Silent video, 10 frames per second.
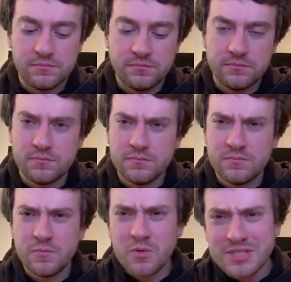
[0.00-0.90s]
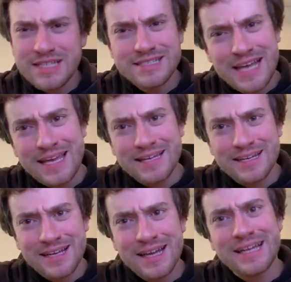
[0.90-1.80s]
what was I saying?
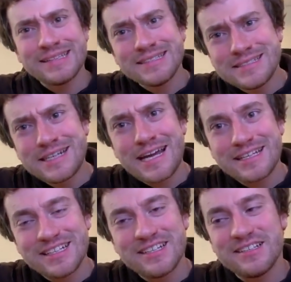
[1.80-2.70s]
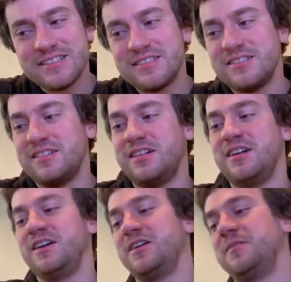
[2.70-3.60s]
I got distracted.
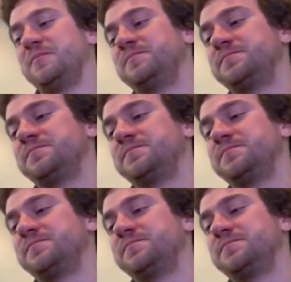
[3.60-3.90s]
Um,